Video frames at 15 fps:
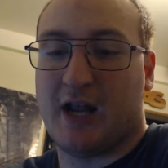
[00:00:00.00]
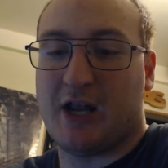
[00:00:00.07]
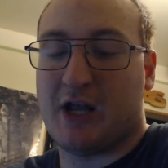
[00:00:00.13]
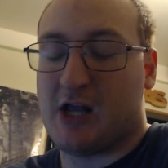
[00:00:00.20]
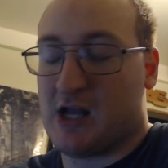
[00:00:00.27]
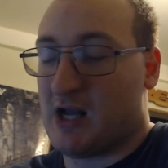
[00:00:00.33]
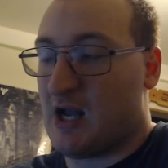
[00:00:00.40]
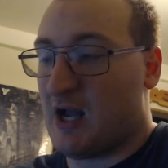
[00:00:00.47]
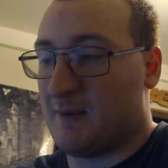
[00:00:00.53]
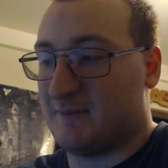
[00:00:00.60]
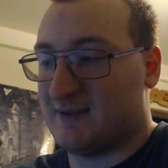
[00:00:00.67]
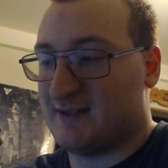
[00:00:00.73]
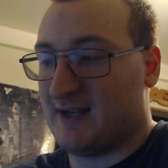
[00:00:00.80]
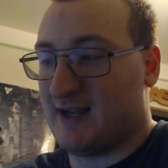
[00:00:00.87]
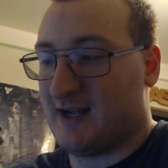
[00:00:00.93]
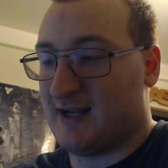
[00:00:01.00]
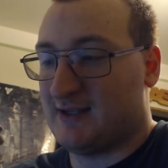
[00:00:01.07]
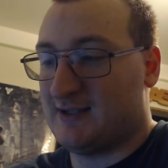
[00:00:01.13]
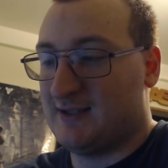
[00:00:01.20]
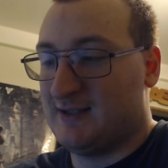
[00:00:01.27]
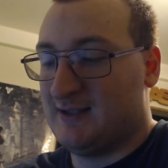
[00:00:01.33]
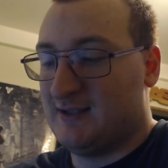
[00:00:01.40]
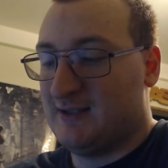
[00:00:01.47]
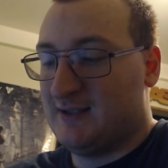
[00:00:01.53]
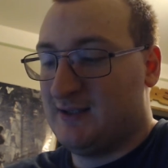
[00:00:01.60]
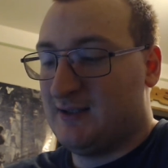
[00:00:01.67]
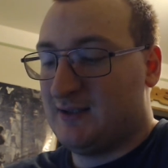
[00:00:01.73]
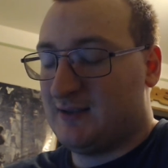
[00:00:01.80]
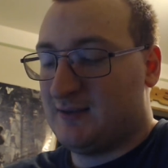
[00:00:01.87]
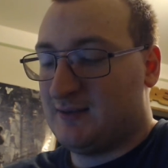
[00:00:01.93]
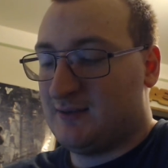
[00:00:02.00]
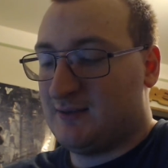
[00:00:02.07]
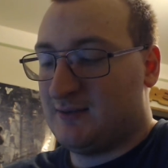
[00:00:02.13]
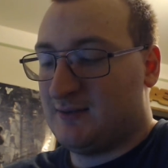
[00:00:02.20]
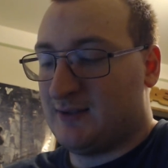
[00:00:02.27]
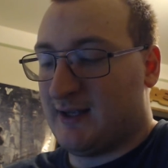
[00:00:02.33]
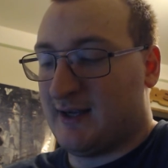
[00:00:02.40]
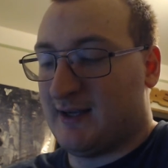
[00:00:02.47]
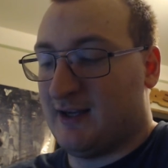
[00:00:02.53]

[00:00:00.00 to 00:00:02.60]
uh, I'm sad that